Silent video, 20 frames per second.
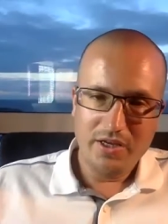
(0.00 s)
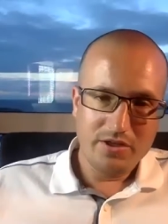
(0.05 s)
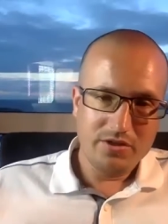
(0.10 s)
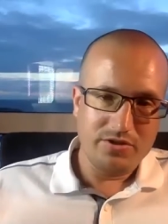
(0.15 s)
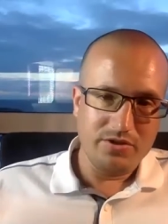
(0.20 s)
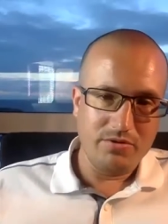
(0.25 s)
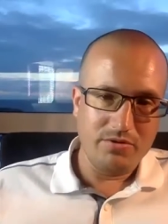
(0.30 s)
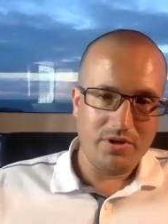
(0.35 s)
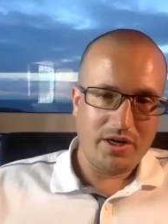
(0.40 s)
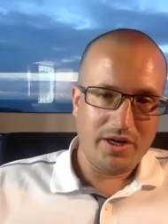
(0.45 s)

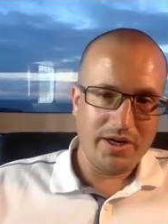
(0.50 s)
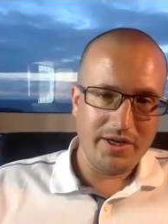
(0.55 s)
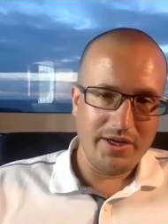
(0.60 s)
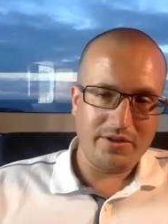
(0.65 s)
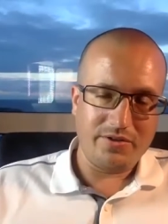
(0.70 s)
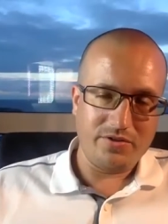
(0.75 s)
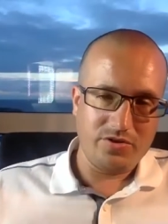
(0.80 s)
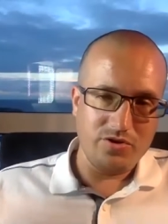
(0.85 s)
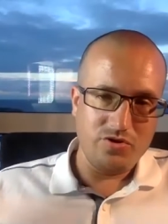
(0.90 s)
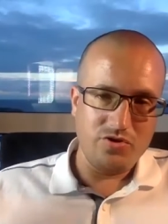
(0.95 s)
Do
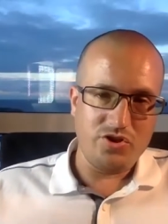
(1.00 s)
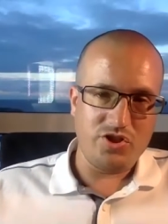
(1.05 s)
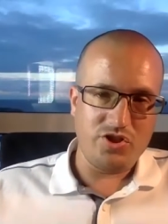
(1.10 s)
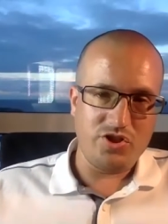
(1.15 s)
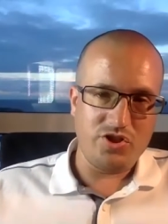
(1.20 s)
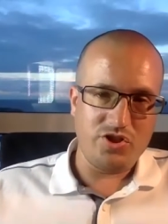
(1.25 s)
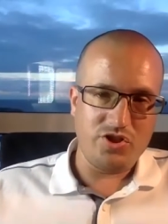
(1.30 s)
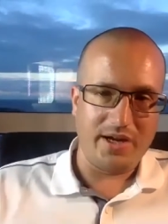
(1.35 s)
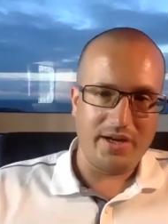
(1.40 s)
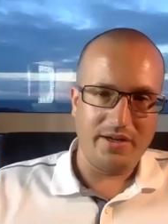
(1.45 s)
like, do
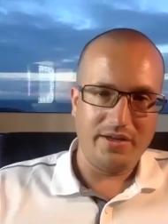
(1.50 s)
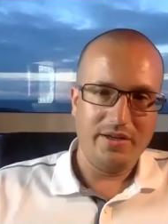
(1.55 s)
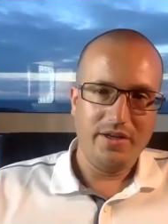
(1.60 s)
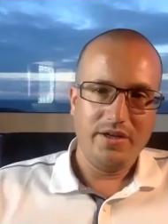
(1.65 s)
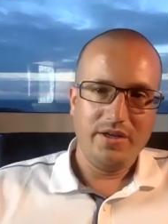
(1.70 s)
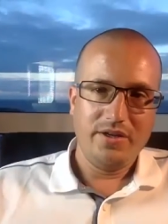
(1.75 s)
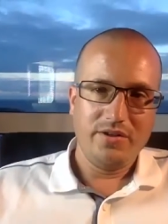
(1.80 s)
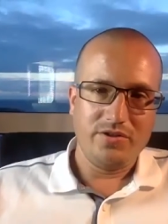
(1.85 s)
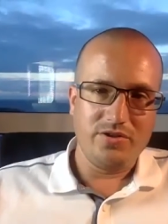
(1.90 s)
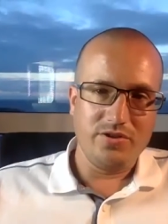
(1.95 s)
share,
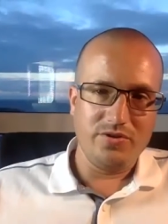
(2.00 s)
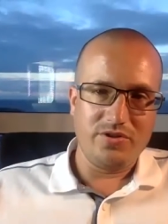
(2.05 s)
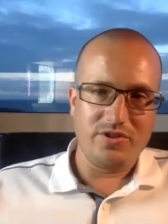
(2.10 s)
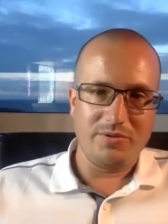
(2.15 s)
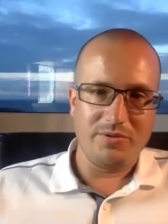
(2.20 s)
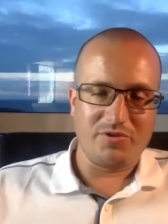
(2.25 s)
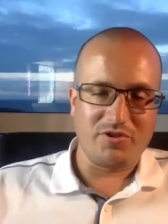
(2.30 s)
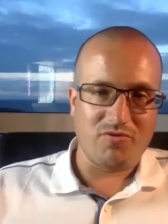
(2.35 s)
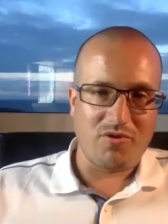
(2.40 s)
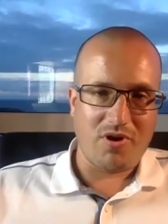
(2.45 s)
do
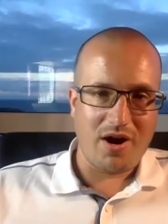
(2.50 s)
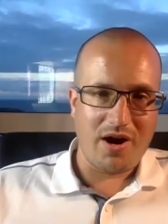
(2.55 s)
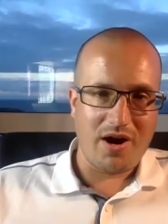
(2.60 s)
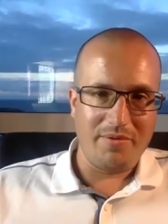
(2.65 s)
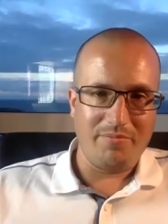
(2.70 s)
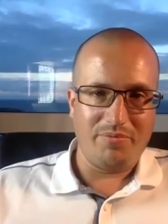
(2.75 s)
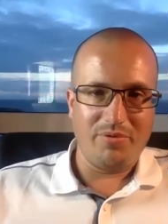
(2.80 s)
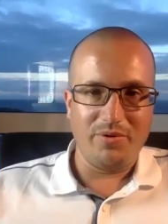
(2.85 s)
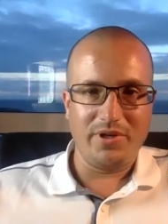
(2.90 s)
subscribe.